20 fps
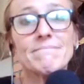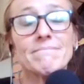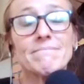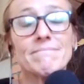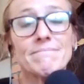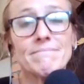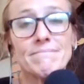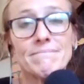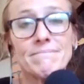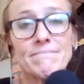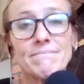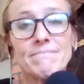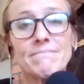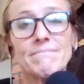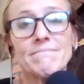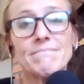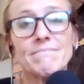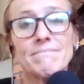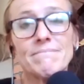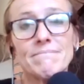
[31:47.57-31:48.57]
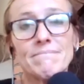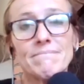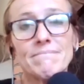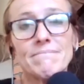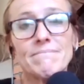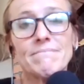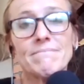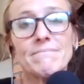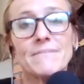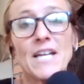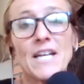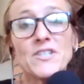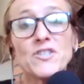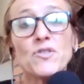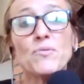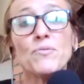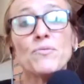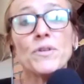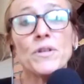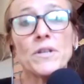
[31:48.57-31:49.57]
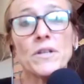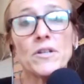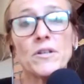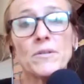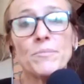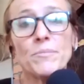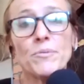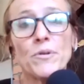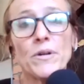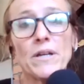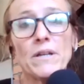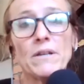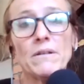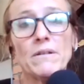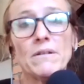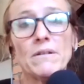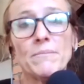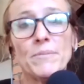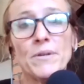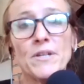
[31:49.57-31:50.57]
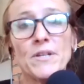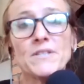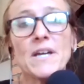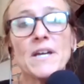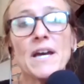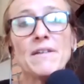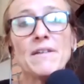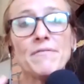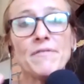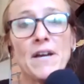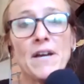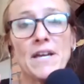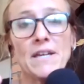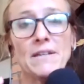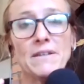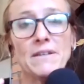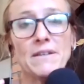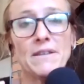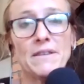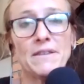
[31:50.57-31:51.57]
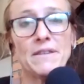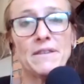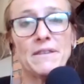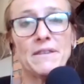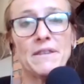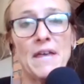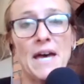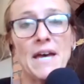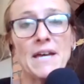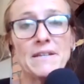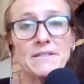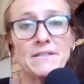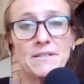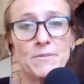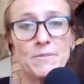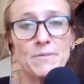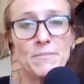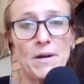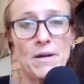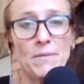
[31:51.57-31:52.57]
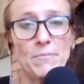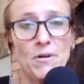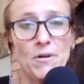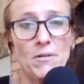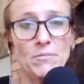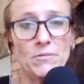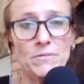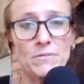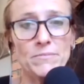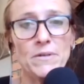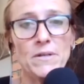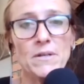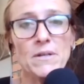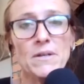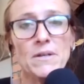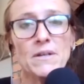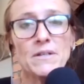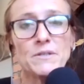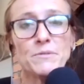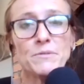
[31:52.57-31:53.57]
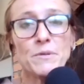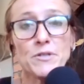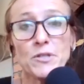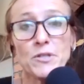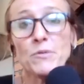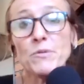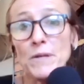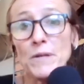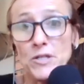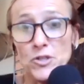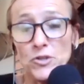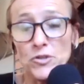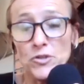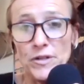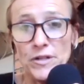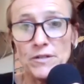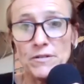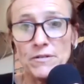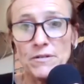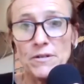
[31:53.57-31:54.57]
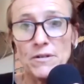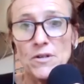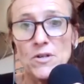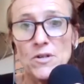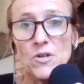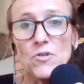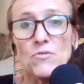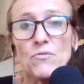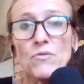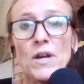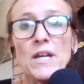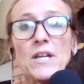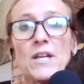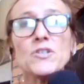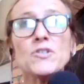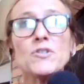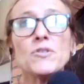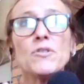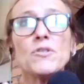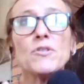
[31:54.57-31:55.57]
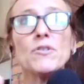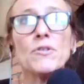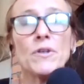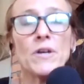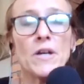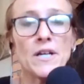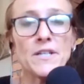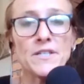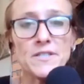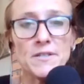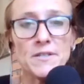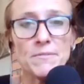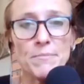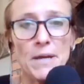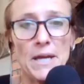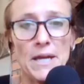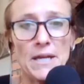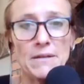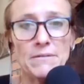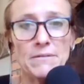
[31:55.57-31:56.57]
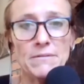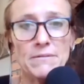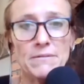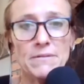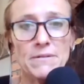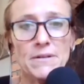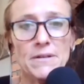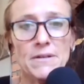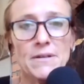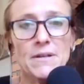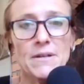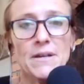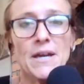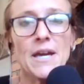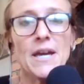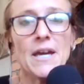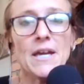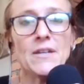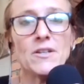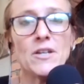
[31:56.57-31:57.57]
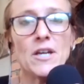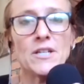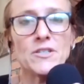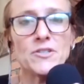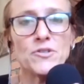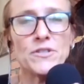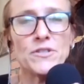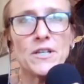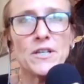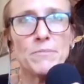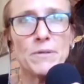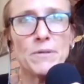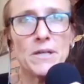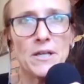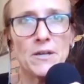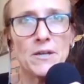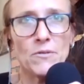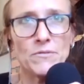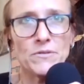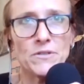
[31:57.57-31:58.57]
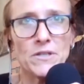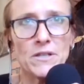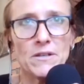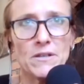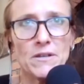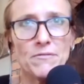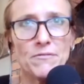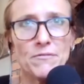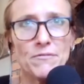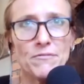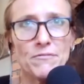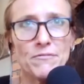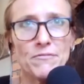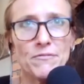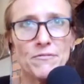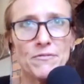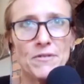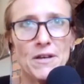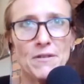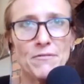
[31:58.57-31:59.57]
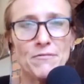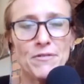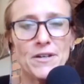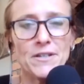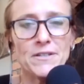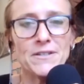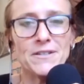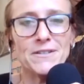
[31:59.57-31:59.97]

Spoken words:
Mm-hmm. That's a really good point, because I find that to be my problem, especially with my children, right? Because you're in constant pain. And as you said, beginning, what was it? FUD?